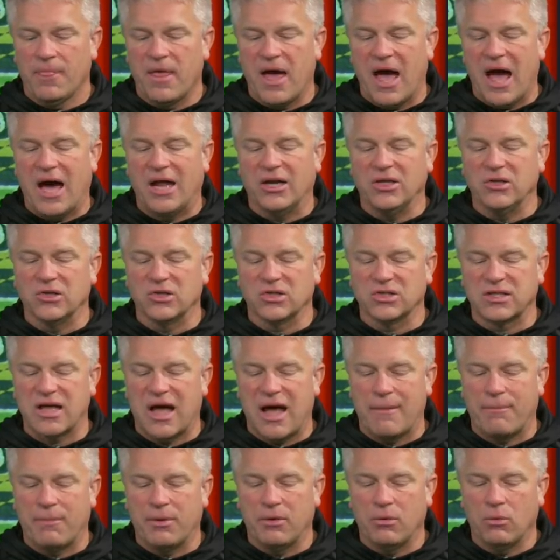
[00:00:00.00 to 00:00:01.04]
How do you
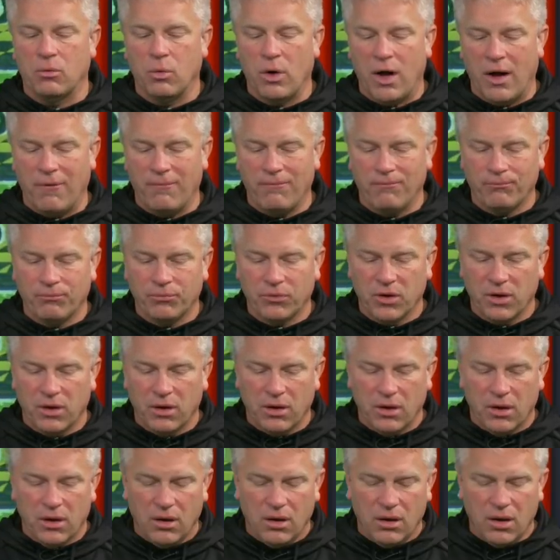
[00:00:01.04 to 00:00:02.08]
stop it? Well,
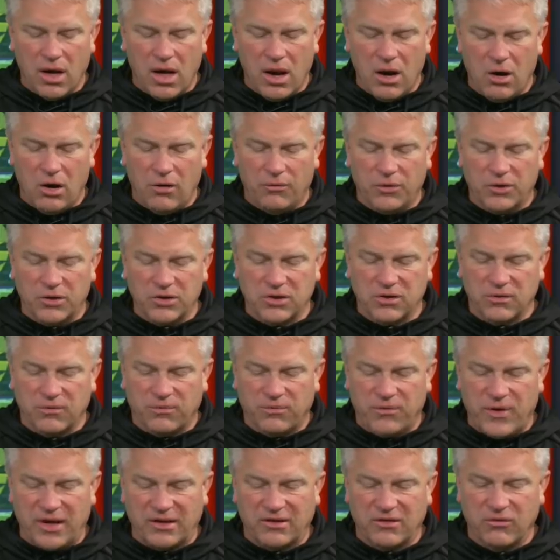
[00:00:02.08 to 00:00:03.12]
I don't know if there's an
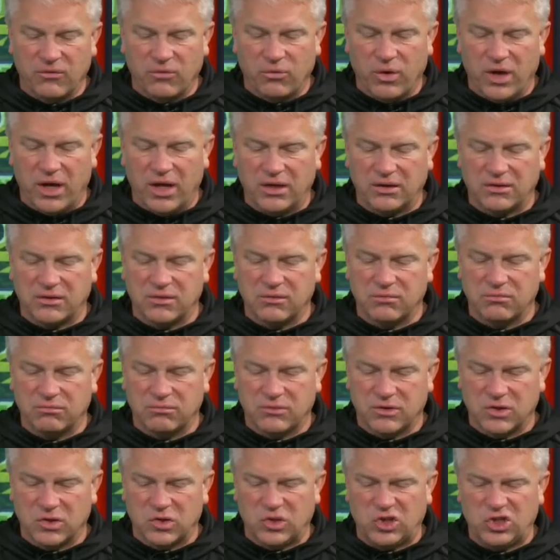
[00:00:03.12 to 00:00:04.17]
effective way to,
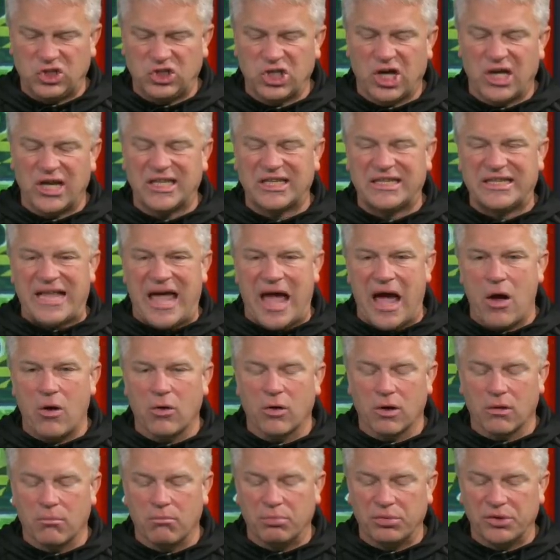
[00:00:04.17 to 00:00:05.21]
to shut it
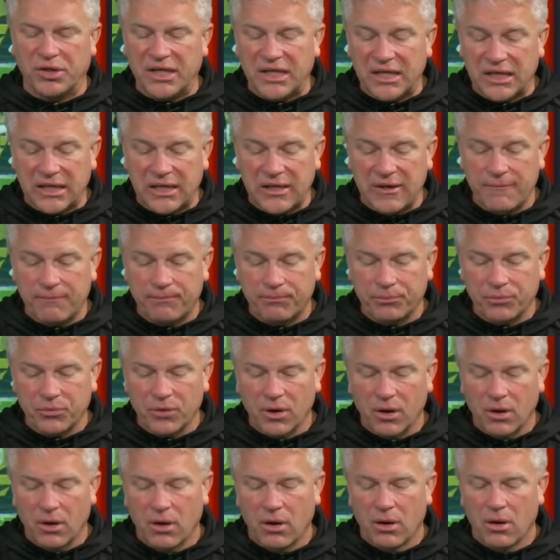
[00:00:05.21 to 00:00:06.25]
down completely,
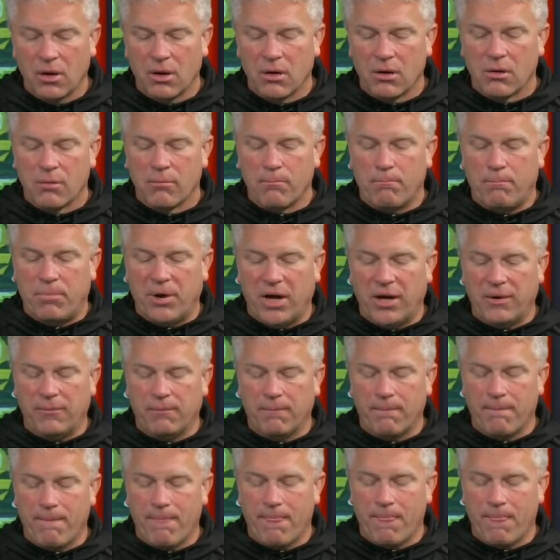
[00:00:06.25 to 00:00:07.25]
but